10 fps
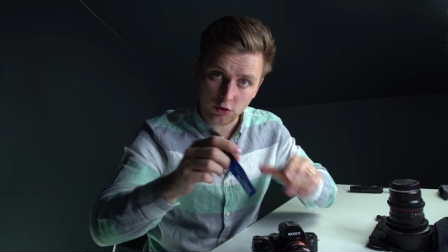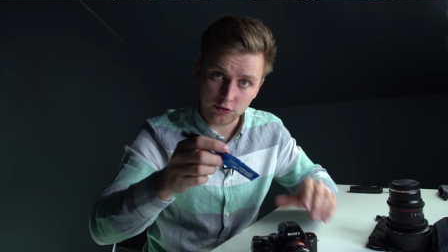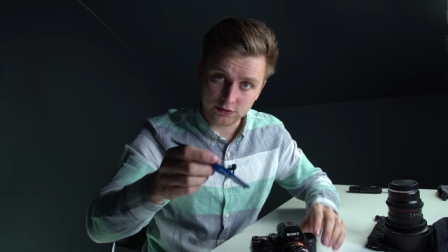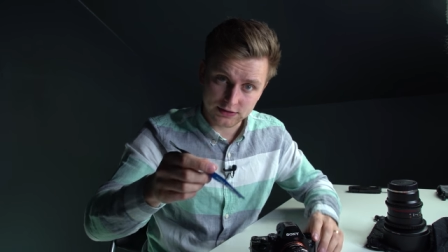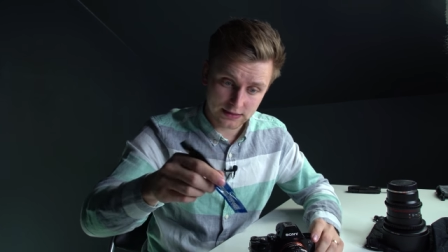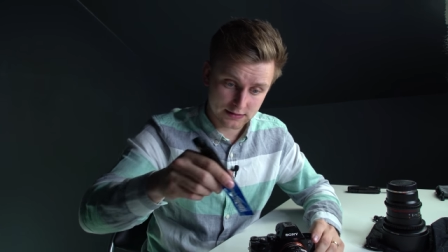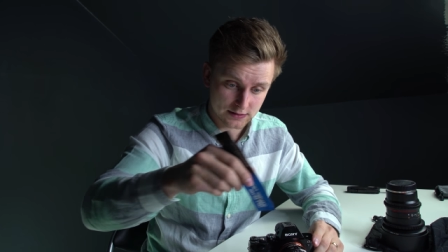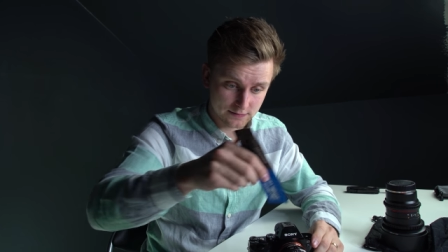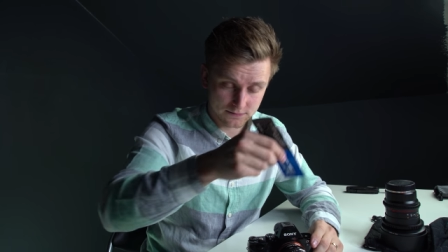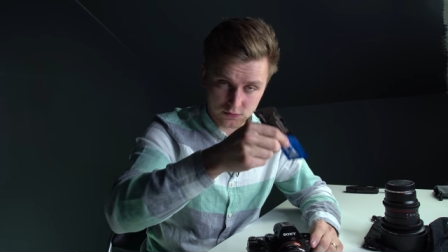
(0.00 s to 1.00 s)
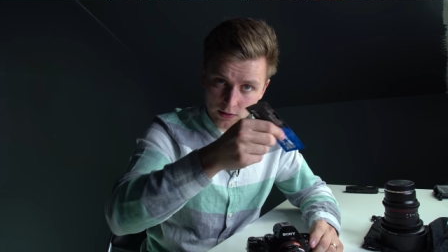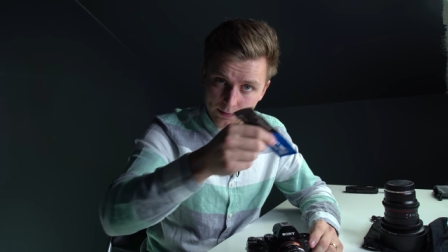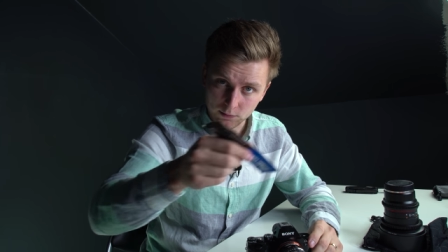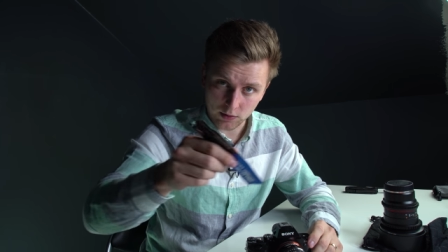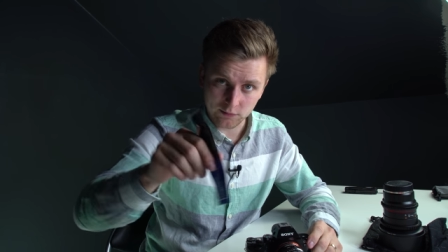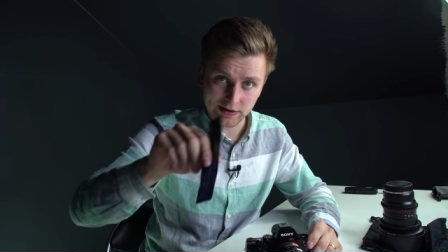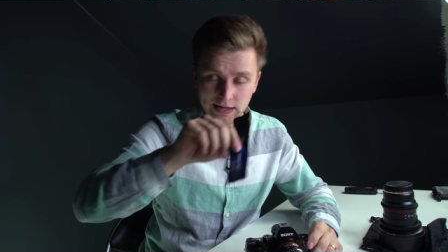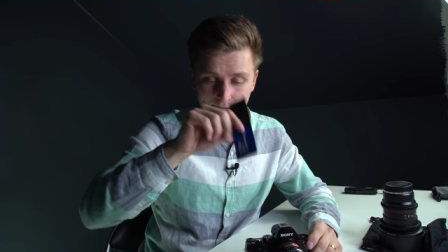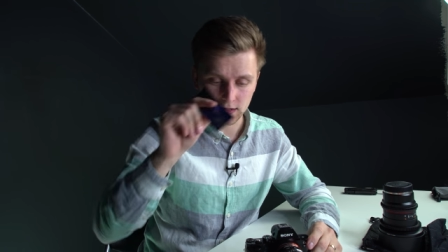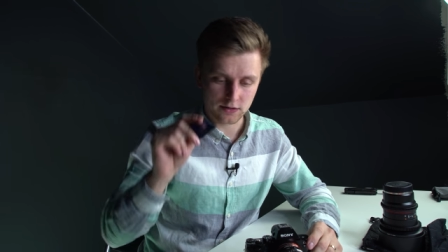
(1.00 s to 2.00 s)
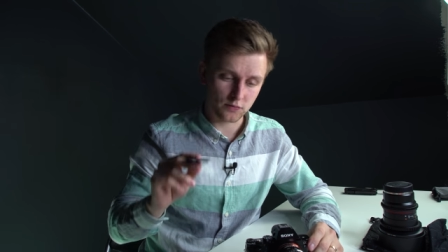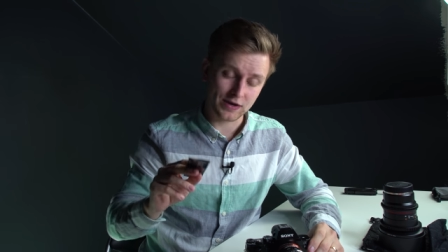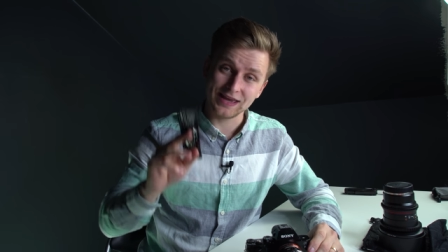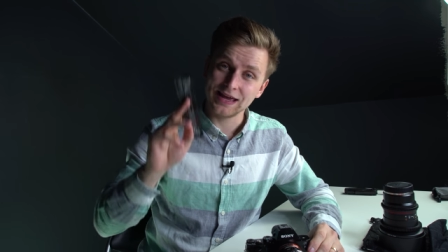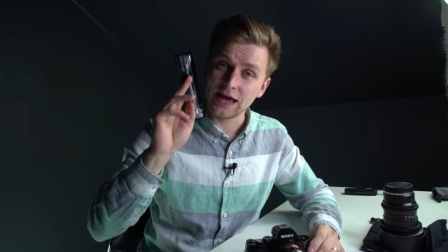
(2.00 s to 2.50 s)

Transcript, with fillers: on your sensor. Swipe it one way, another way,